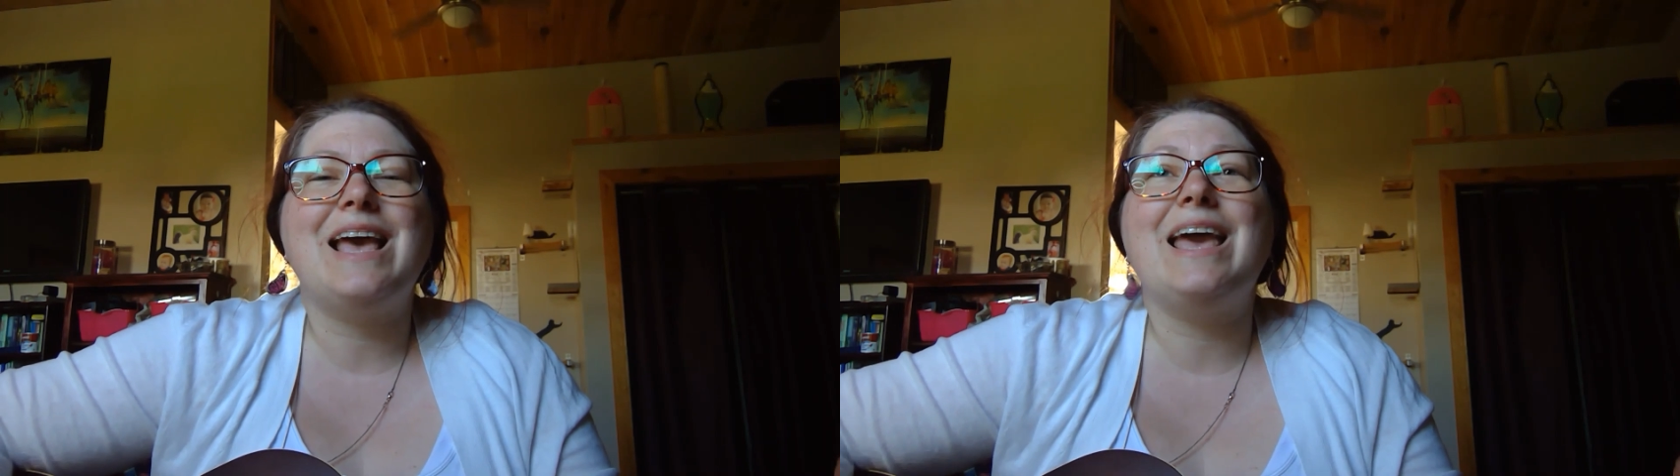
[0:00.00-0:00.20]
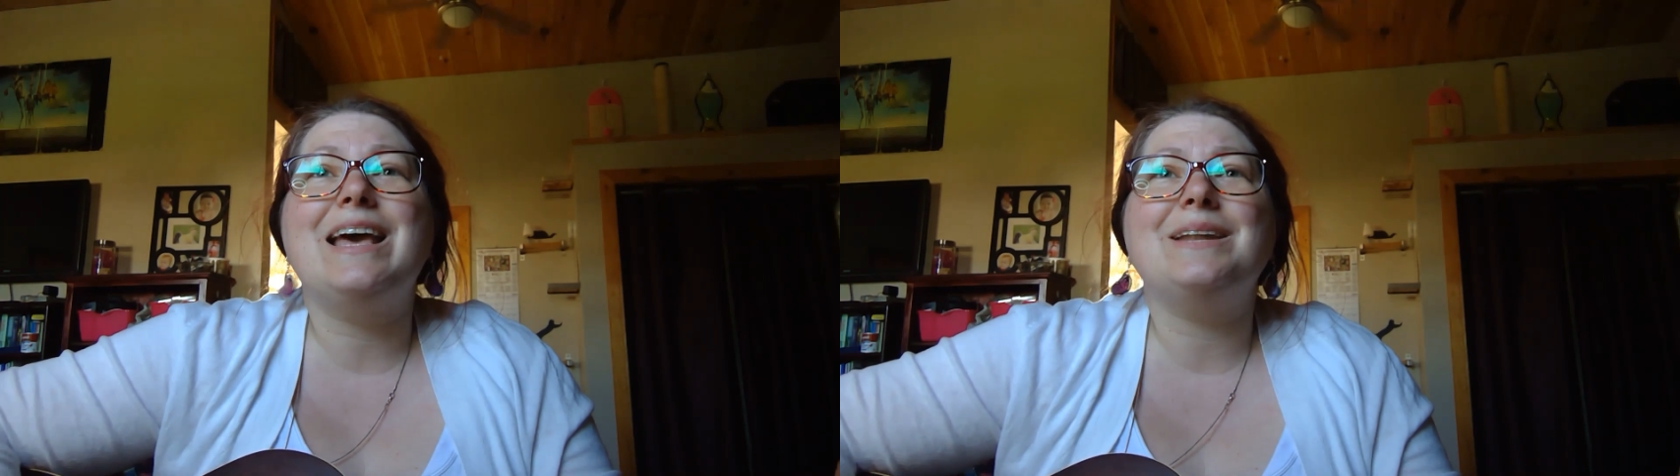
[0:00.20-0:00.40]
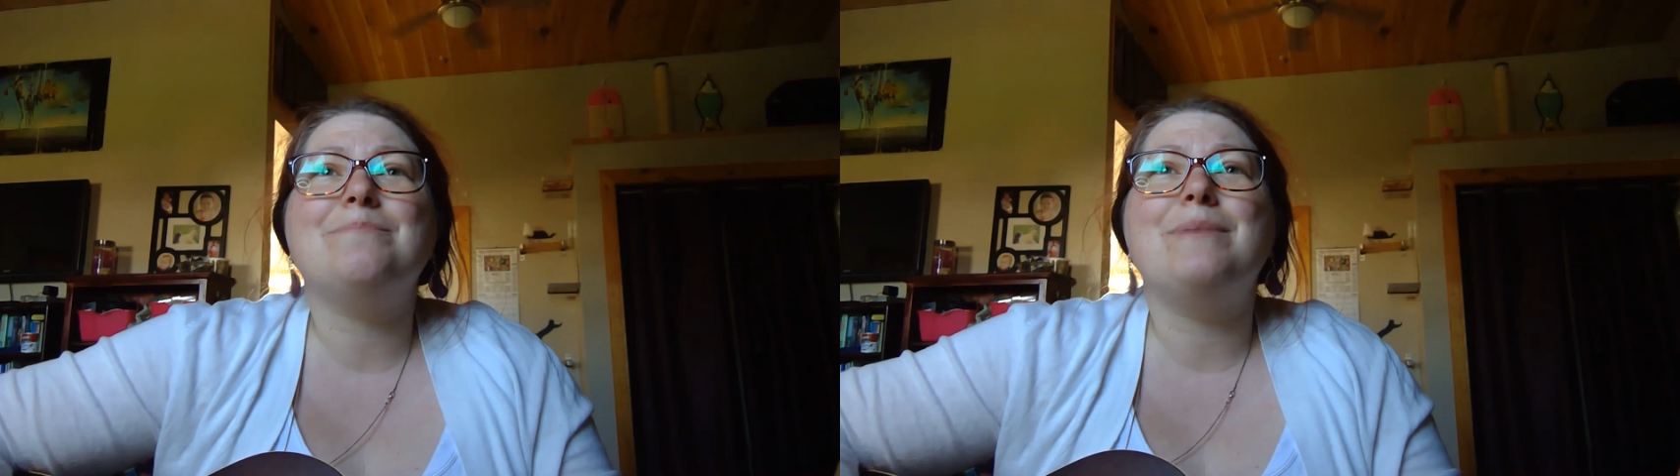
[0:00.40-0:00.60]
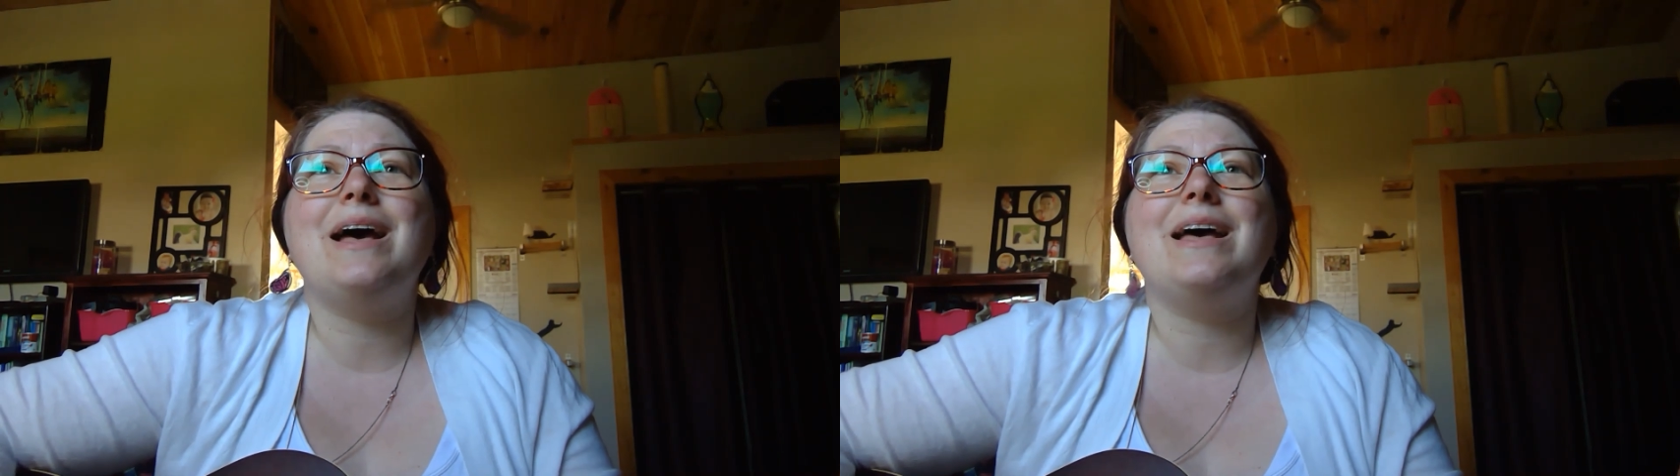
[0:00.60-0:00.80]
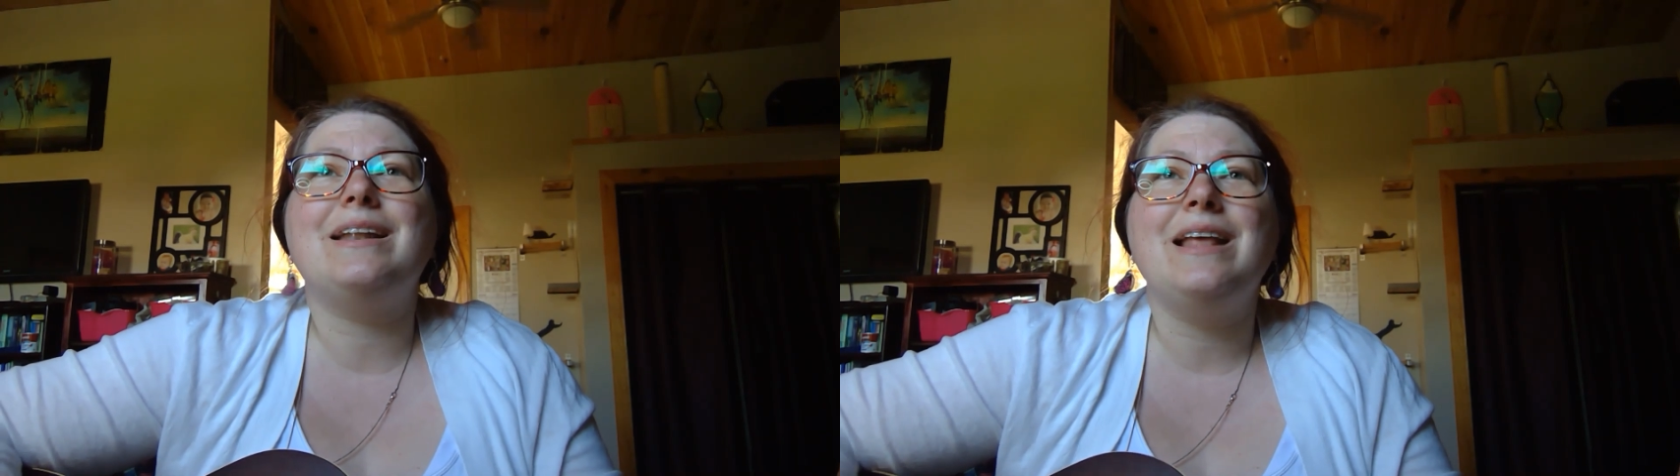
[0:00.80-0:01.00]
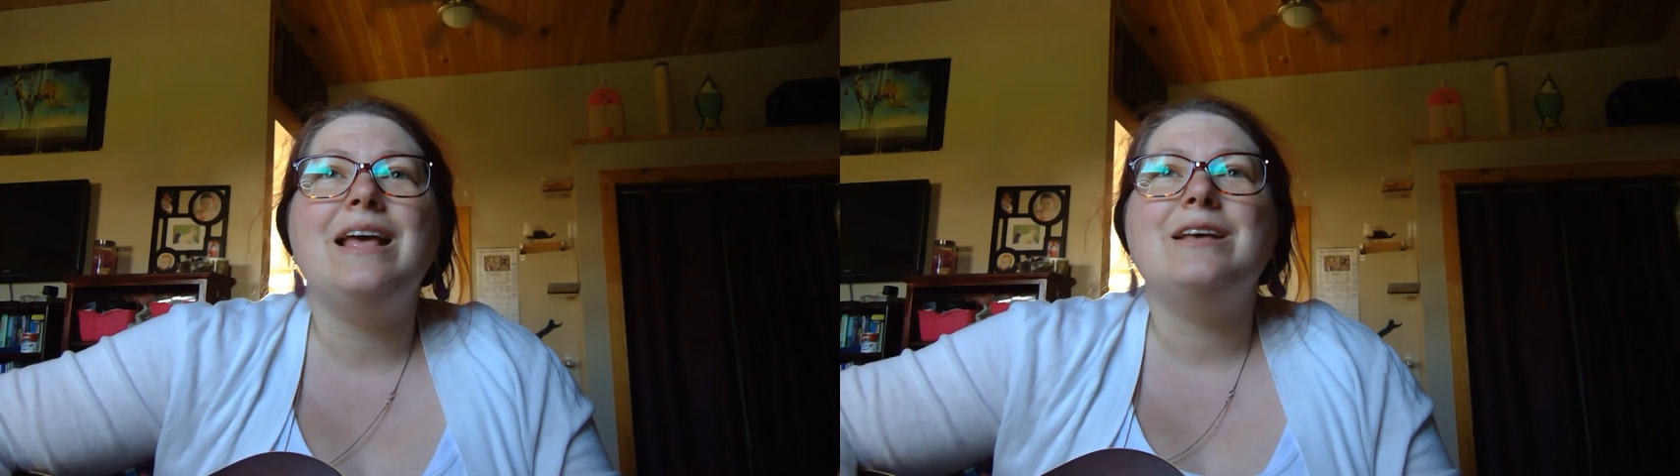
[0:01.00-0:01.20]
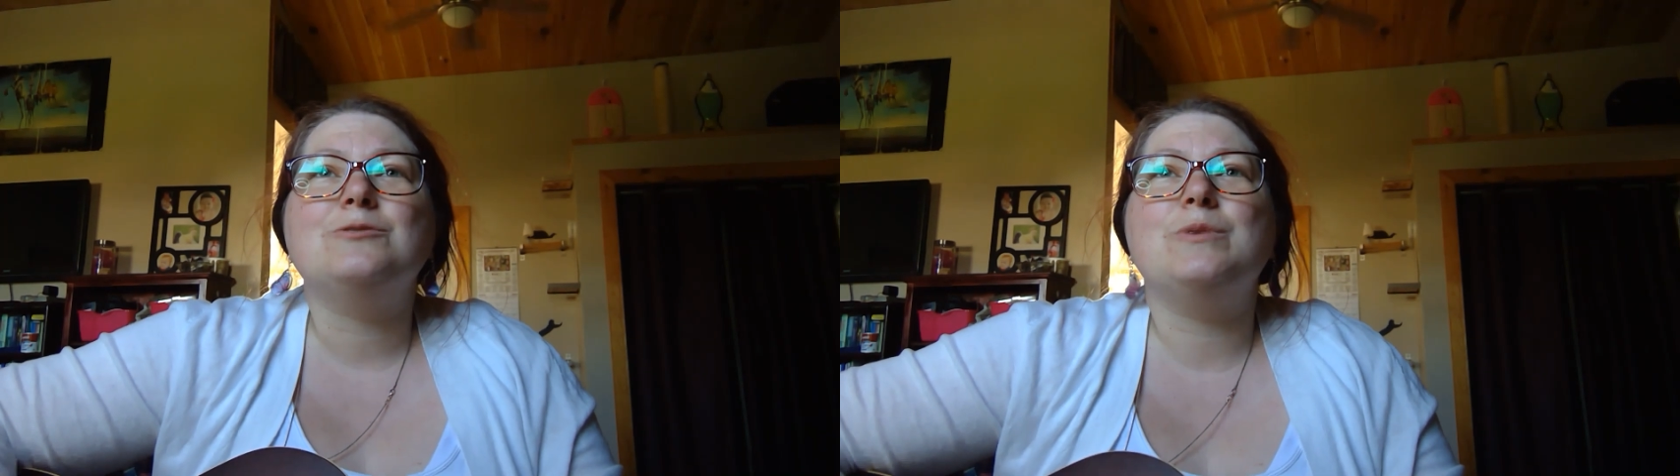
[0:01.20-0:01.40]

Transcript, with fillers: hand in mine